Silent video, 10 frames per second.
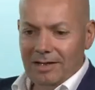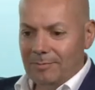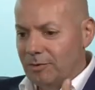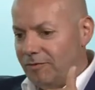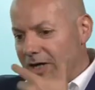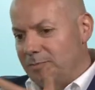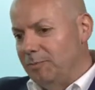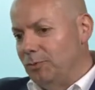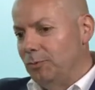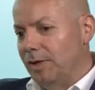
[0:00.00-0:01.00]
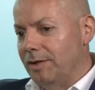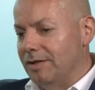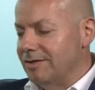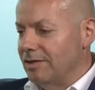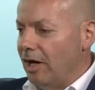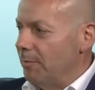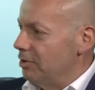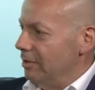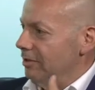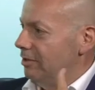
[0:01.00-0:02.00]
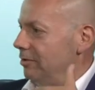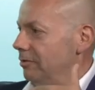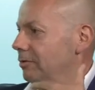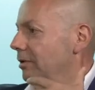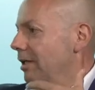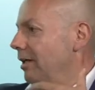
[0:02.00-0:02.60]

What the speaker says: provide people with this option to